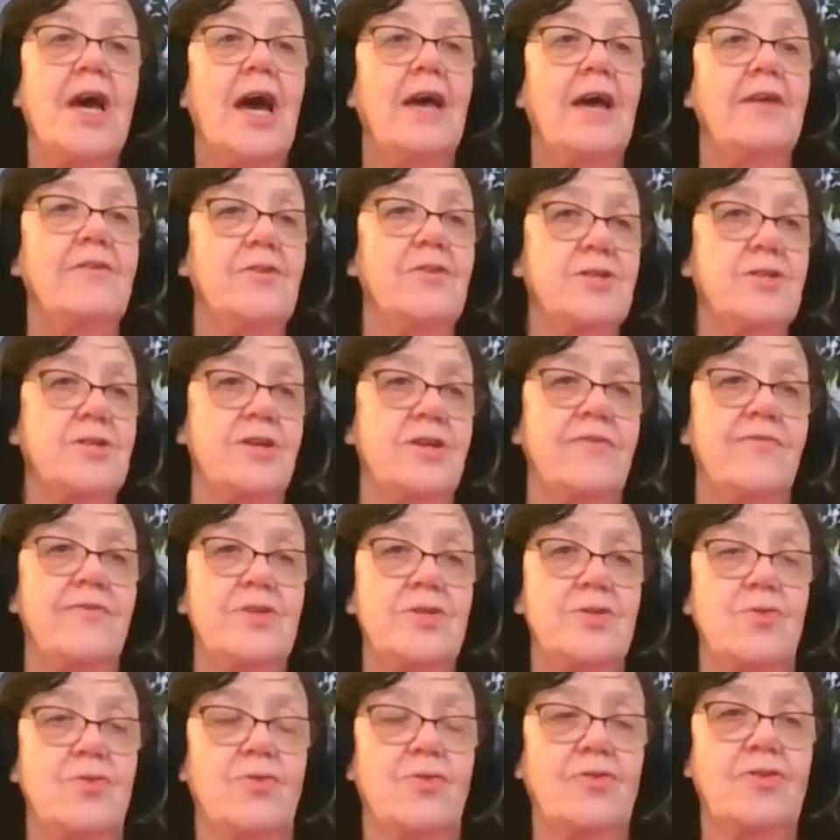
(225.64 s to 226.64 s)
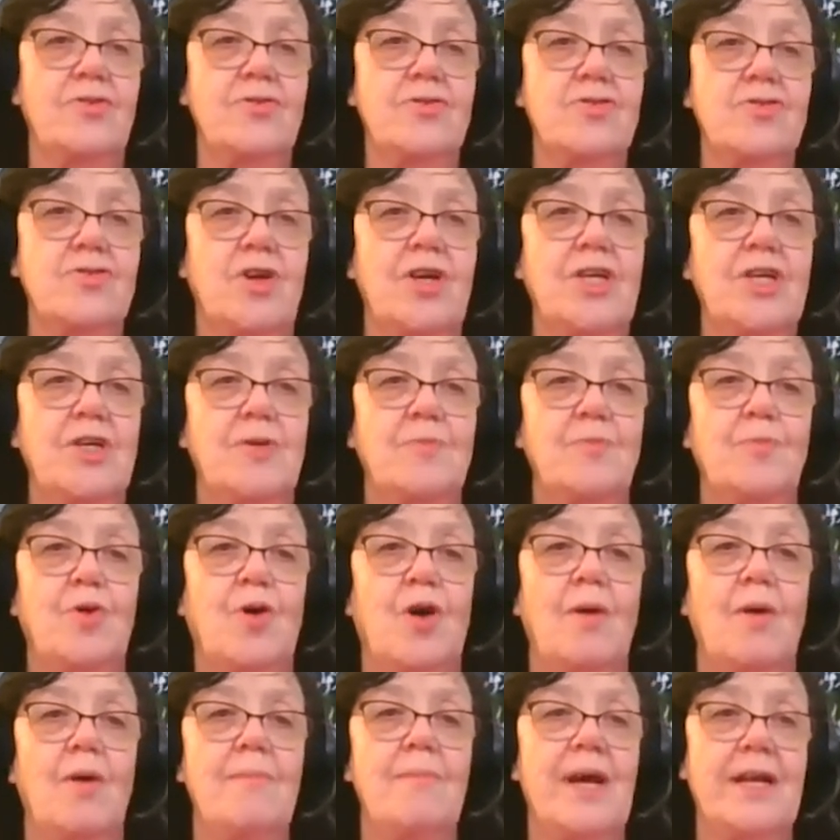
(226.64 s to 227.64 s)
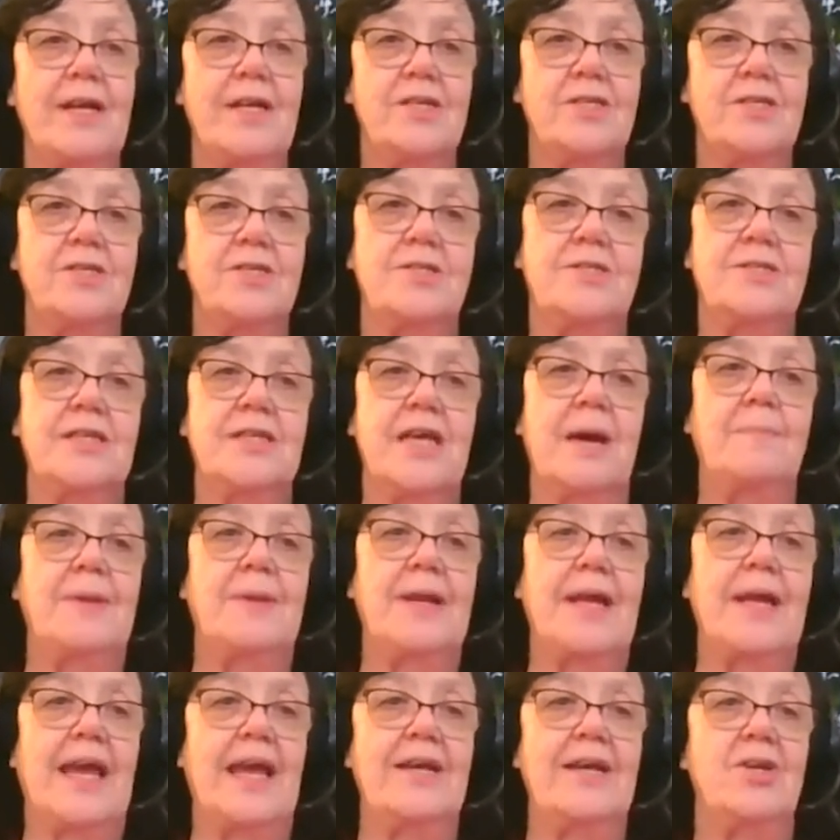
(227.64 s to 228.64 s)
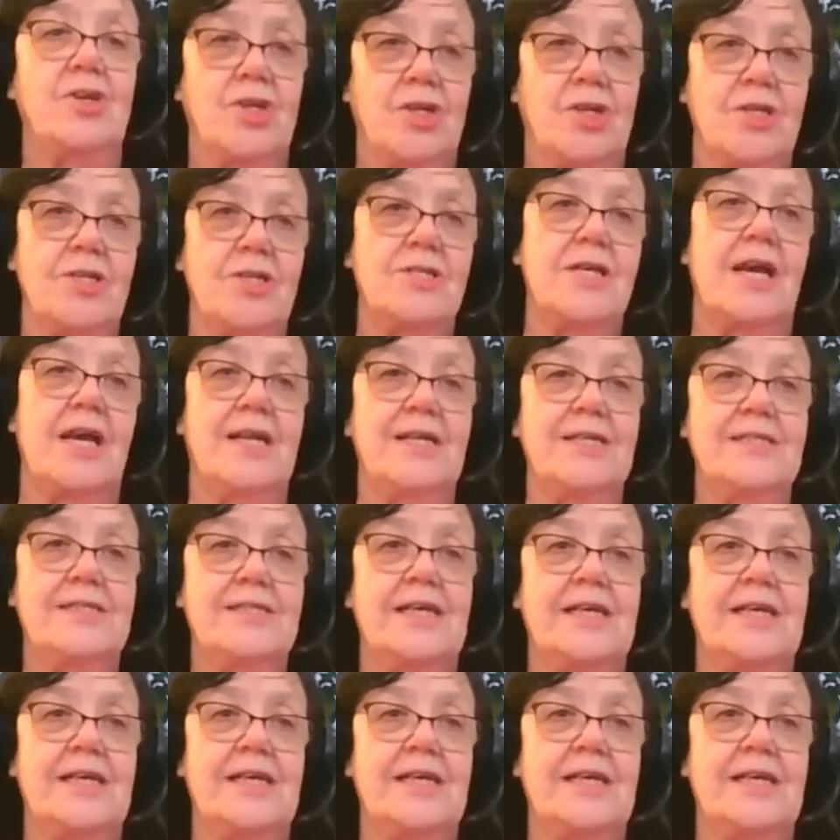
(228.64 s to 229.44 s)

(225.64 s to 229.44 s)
and the service orchestration part manages the applications end to